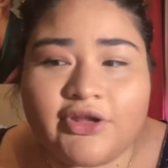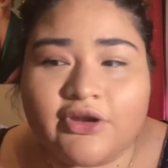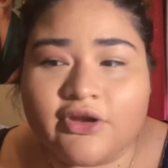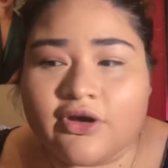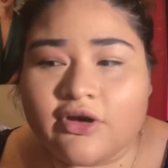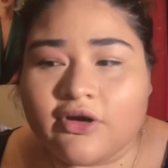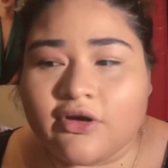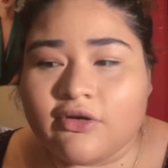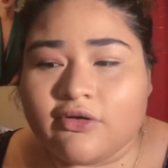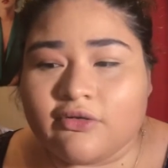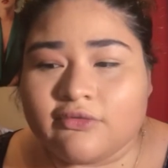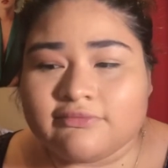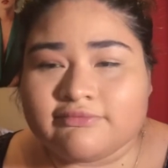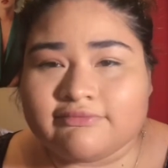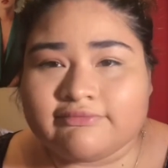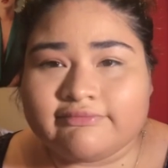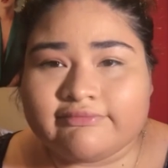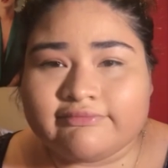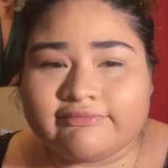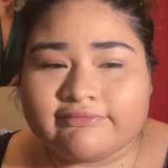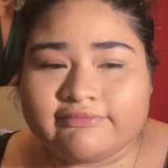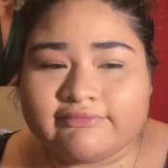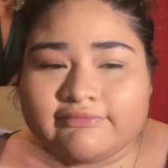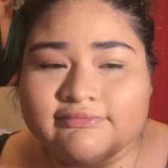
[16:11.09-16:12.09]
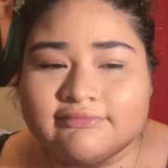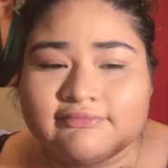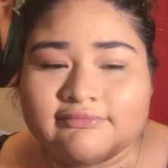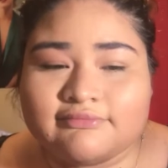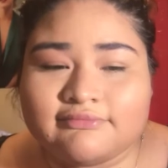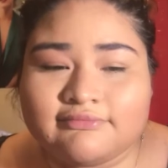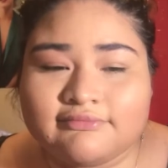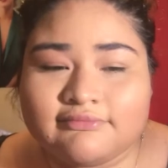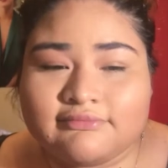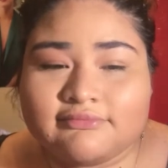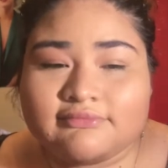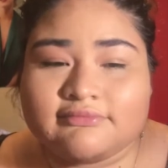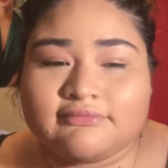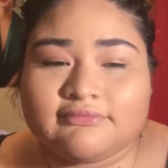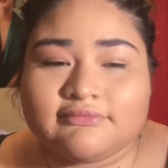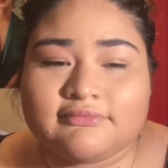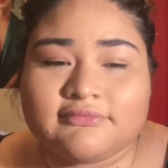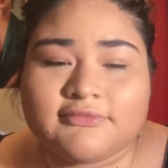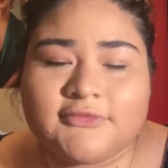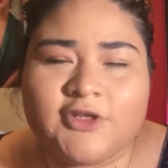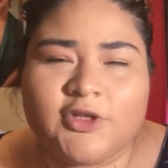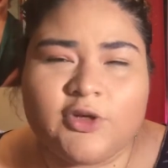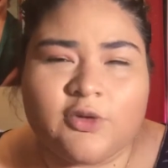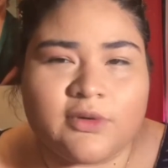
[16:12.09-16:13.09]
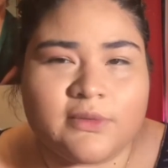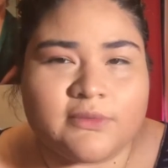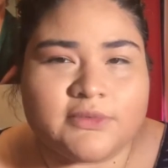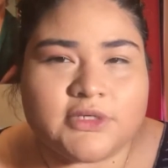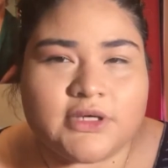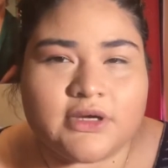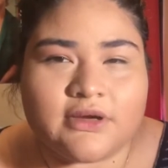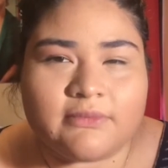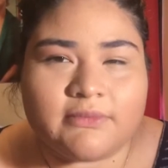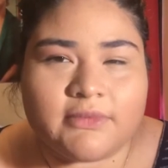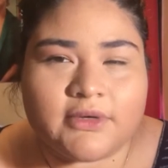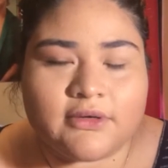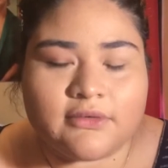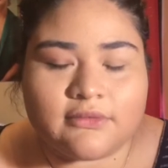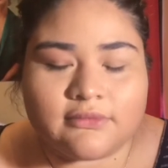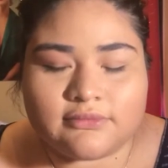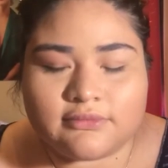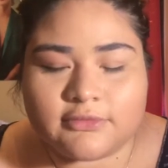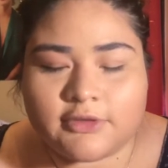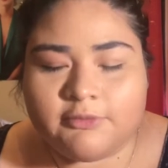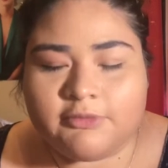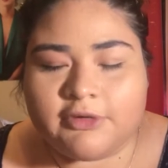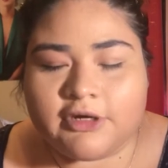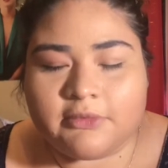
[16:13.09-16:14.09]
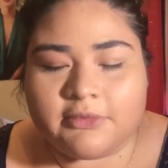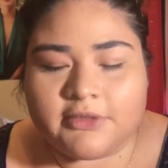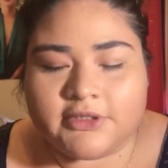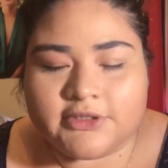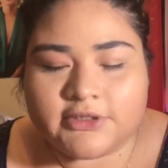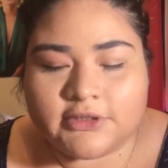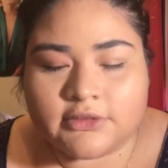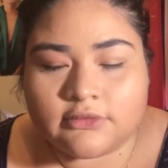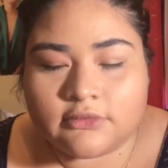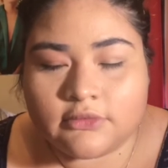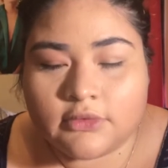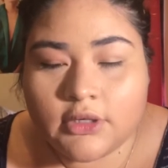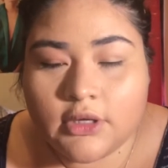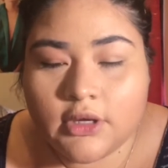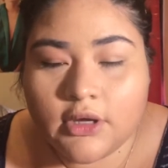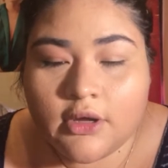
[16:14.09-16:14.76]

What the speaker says: know what I'm talking about. You probably don't.